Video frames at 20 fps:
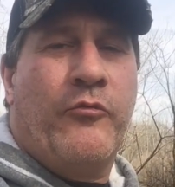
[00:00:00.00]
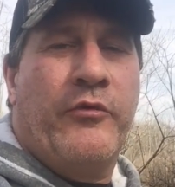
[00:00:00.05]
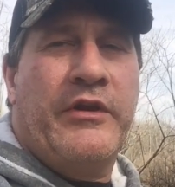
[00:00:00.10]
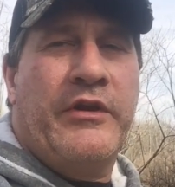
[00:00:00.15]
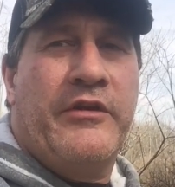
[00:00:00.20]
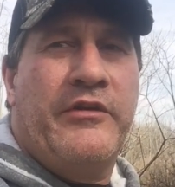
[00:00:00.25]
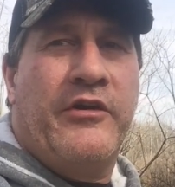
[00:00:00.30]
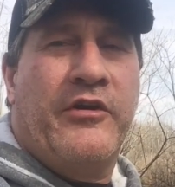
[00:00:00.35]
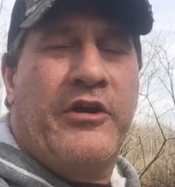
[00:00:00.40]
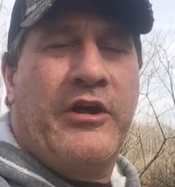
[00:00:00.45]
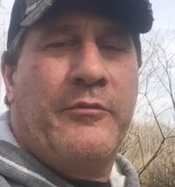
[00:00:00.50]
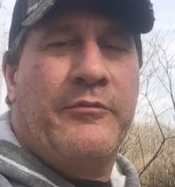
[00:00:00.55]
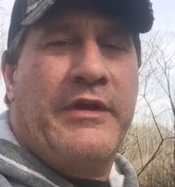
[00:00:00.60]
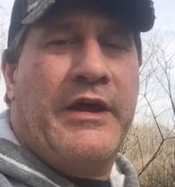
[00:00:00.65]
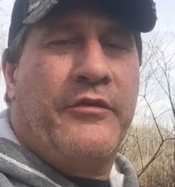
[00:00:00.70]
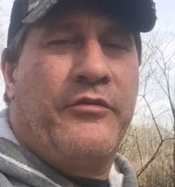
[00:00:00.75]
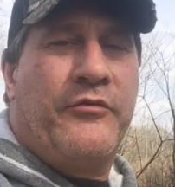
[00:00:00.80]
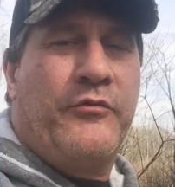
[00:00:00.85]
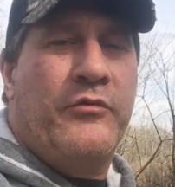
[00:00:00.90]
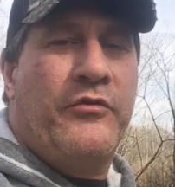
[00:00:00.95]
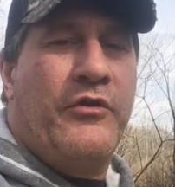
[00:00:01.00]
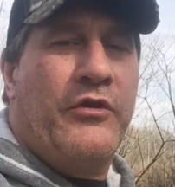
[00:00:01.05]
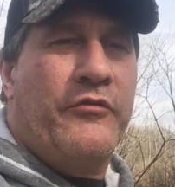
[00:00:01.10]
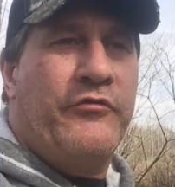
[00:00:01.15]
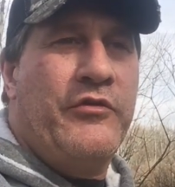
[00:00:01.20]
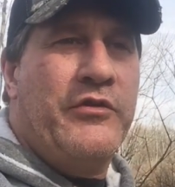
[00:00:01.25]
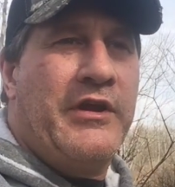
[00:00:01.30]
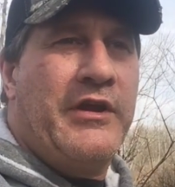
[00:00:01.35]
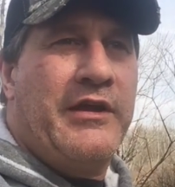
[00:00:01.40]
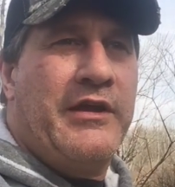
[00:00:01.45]
And when the deer come down through there,
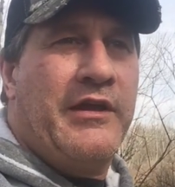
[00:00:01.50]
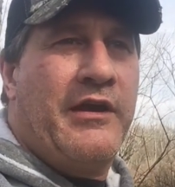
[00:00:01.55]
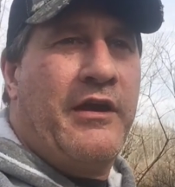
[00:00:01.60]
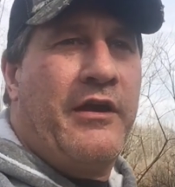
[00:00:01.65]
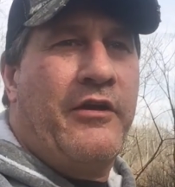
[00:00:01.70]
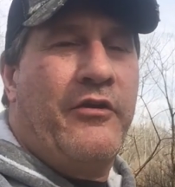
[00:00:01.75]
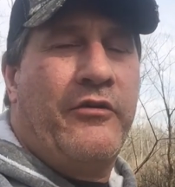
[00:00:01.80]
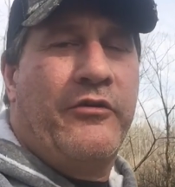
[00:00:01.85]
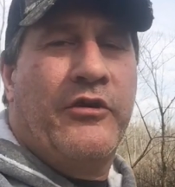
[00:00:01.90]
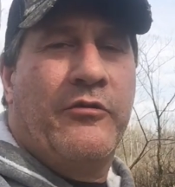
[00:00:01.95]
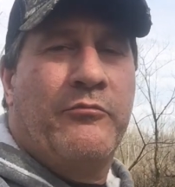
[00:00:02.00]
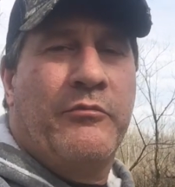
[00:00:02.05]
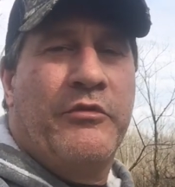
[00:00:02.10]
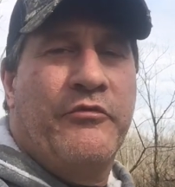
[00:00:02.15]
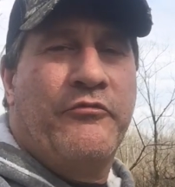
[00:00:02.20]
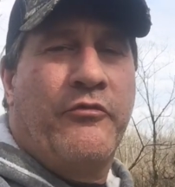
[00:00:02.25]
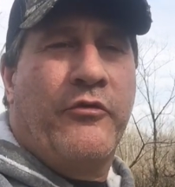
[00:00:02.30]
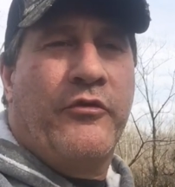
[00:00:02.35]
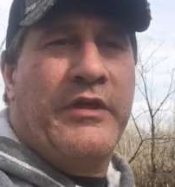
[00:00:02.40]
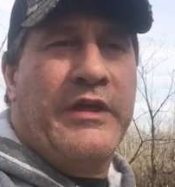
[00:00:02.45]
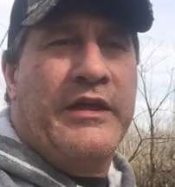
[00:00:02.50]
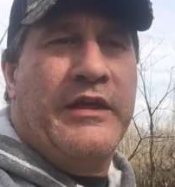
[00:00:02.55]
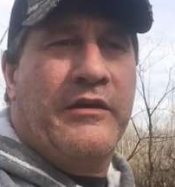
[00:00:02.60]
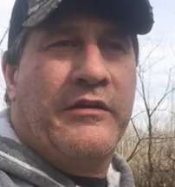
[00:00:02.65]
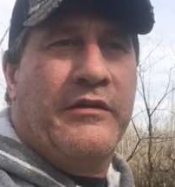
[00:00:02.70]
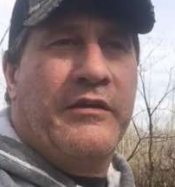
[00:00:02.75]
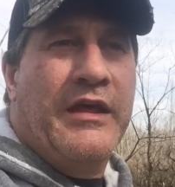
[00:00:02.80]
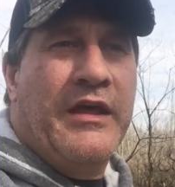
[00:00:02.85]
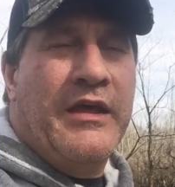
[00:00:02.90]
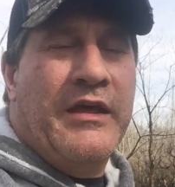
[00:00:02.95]
if you can't get an arrow on them before they
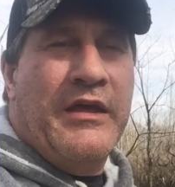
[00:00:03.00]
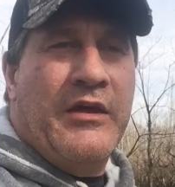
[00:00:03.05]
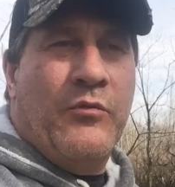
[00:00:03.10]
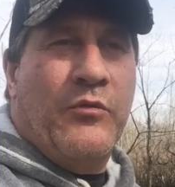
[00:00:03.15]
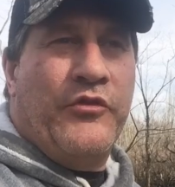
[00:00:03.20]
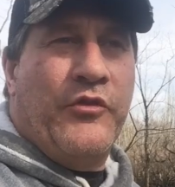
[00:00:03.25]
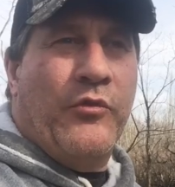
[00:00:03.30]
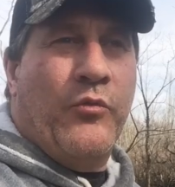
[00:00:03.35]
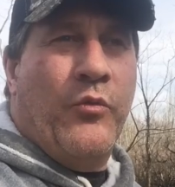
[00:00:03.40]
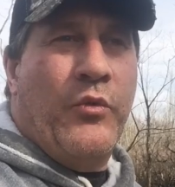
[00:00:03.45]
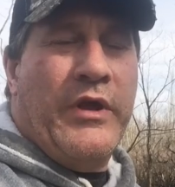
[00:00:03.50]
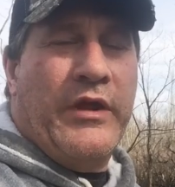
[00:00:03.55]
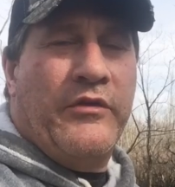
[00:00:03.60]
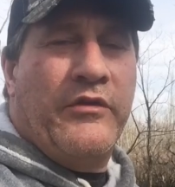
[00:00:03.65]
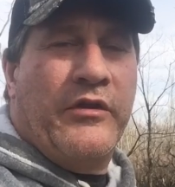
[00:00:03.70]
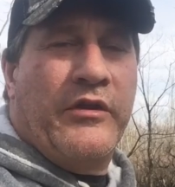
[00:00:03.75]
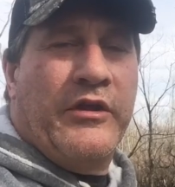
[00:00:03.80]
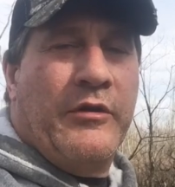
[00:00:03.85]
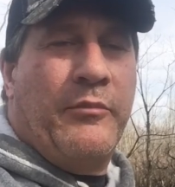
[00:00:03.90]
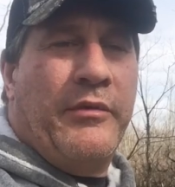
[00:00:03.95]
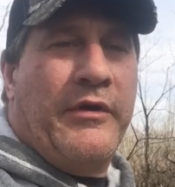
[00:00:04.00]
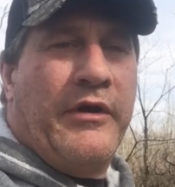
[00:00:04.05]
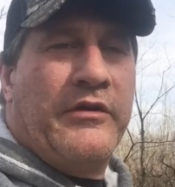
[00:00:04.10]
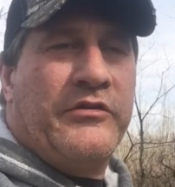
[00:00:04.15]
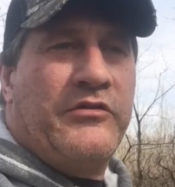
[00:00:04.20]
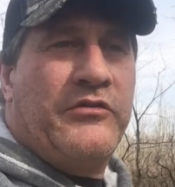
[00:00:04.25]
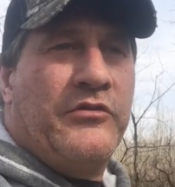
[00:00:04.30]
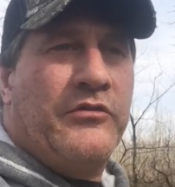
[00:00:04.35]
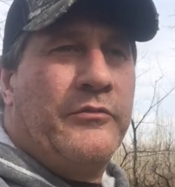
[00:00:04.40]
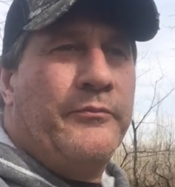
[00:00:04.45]
get with your wind, they're going to
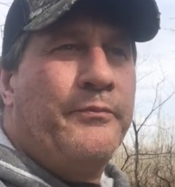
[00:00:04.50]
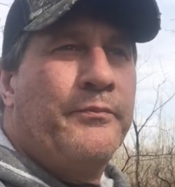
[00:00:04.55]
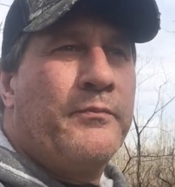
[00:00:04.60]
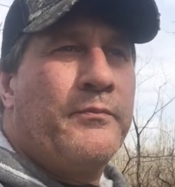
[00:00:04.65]
bust you.